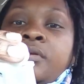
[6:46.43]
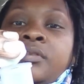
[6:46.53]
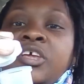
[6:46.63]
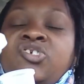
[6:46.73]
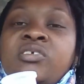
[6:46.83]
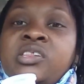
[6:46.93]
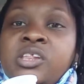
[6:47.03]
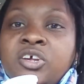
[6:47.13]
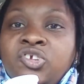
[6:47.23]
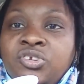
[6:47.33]
That's your
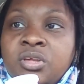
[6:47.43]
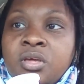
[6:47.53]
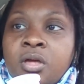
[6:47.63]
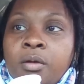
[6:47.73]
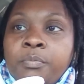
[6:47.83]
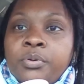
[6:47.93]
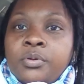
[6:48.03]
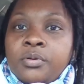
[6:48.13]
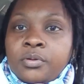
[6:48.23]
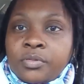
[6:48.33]
suctioning cup.
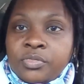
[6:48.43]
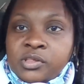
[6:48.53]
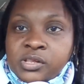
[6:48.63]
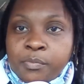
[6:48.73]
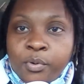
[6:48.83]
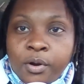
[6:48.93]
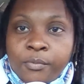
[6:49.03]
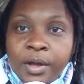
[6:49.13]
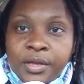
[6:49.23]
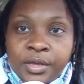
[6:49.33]
This the part
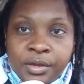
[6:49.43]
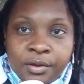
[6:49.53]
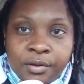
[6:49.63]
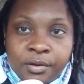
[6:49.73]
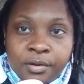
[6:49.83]
right here